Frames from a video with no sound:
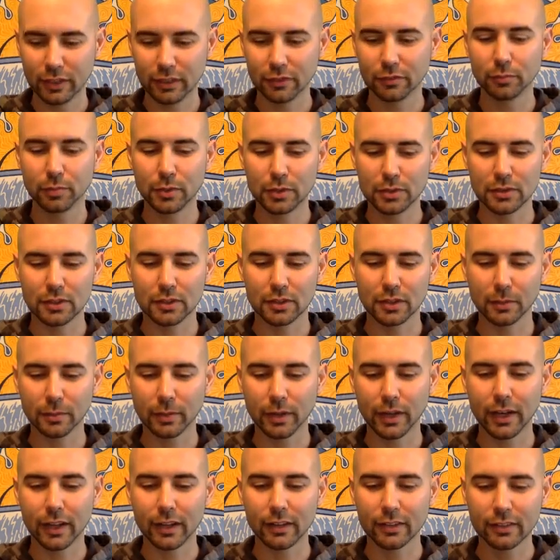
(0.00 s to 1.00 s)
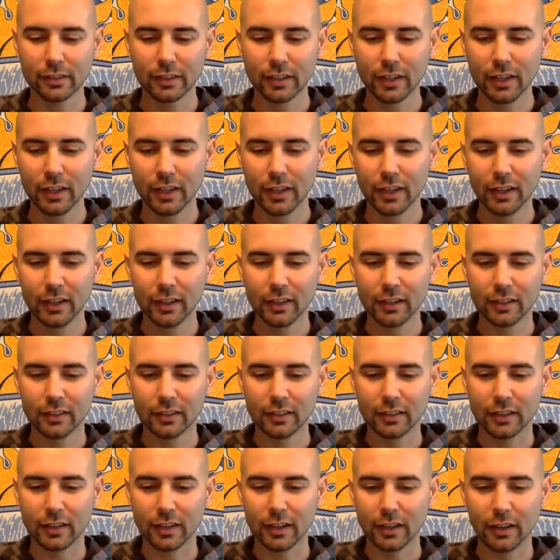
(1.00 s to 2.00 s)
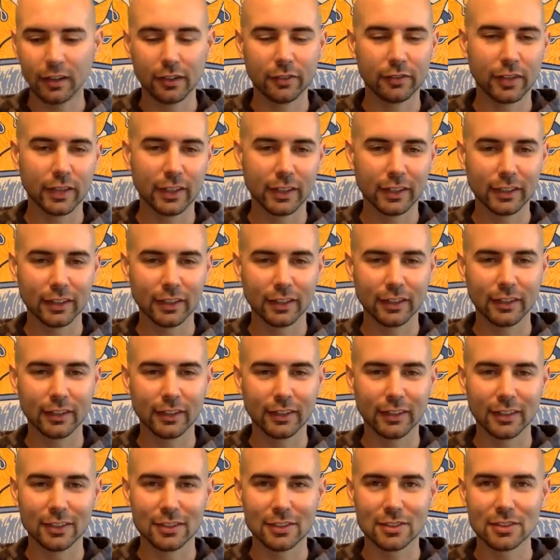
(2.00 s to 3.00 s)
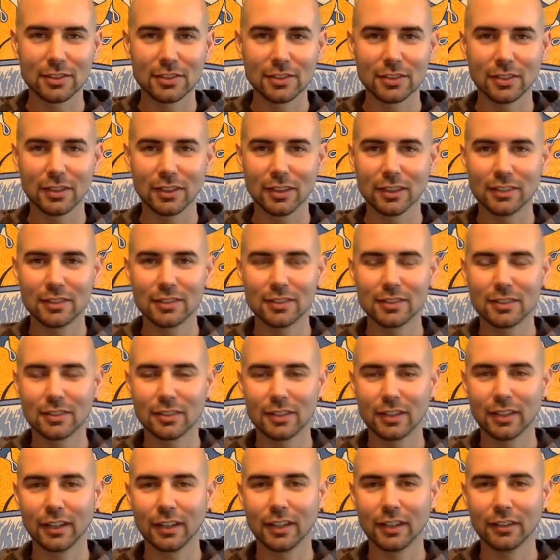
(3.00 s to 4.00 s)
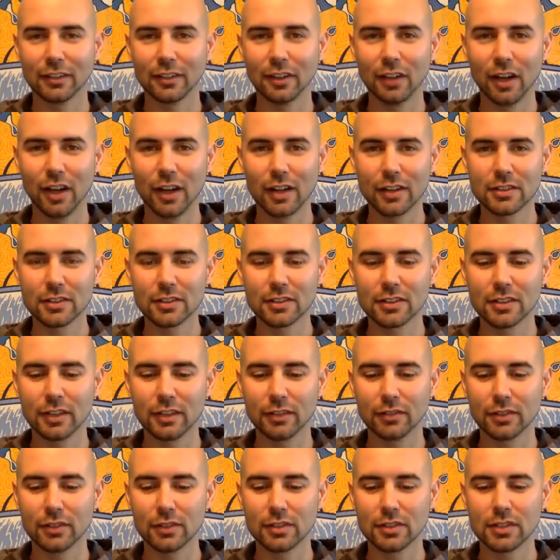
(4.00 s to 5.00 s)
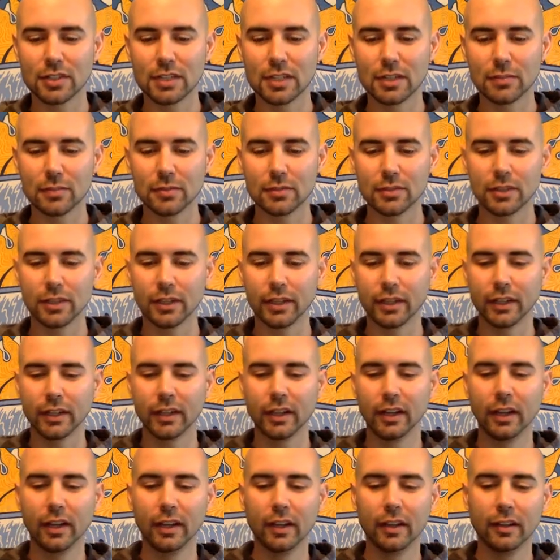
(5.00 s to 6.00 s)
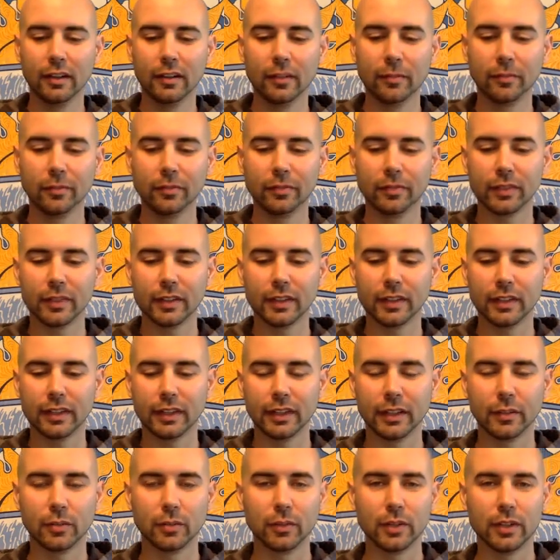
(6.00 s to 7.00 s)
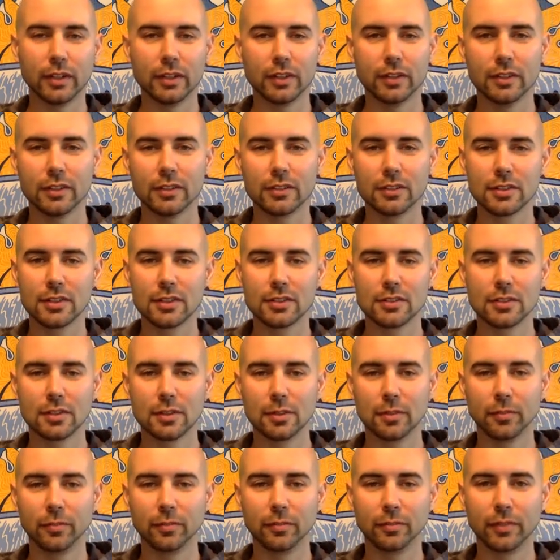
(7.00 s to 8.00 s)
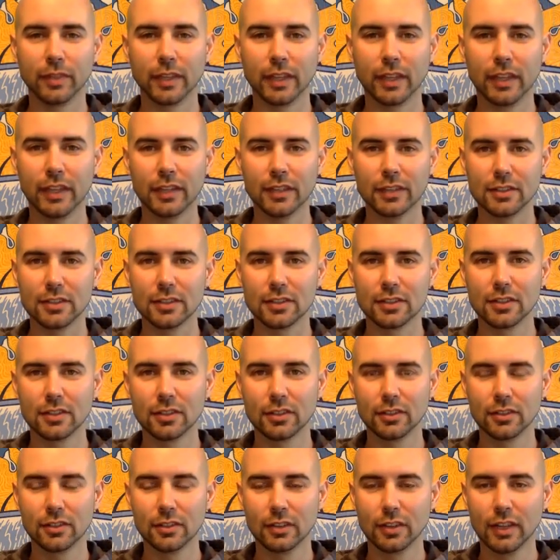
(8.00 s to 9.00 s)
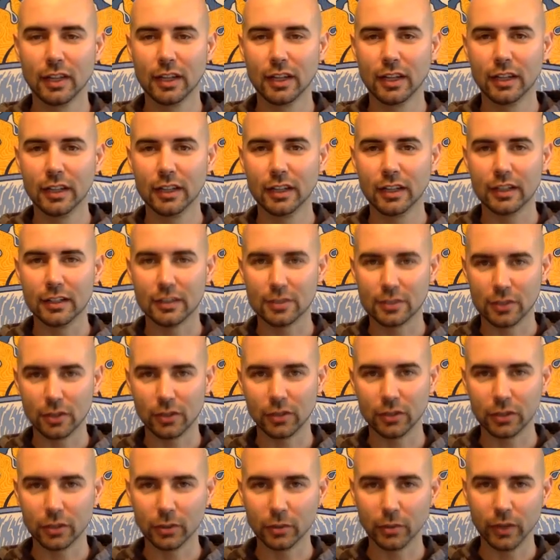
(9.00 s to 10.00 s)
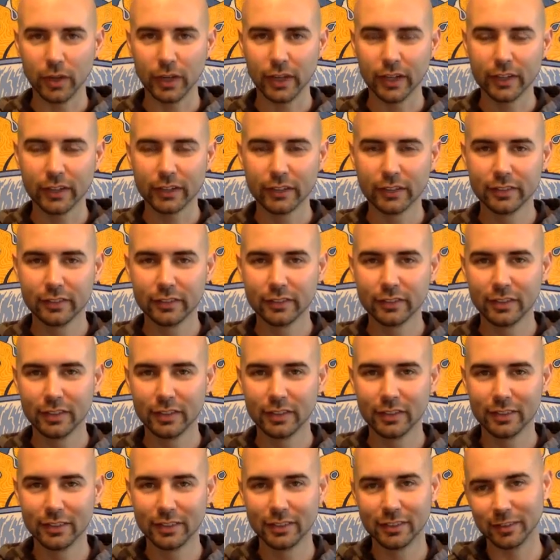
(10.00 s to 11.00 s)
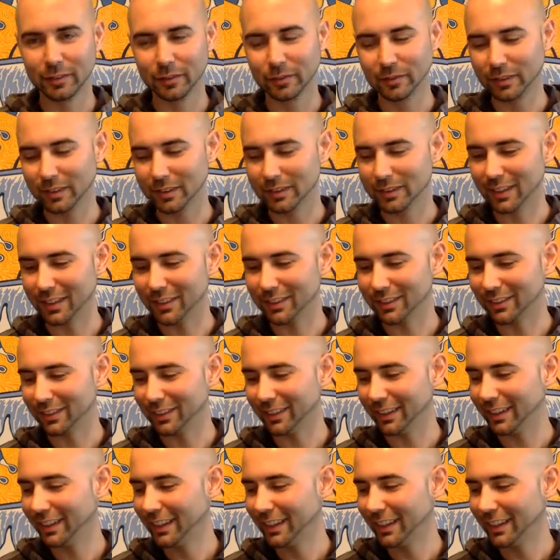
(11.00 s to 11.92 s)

puts in their path. That all of that can get lost if it seems like one system is the only way, essentially.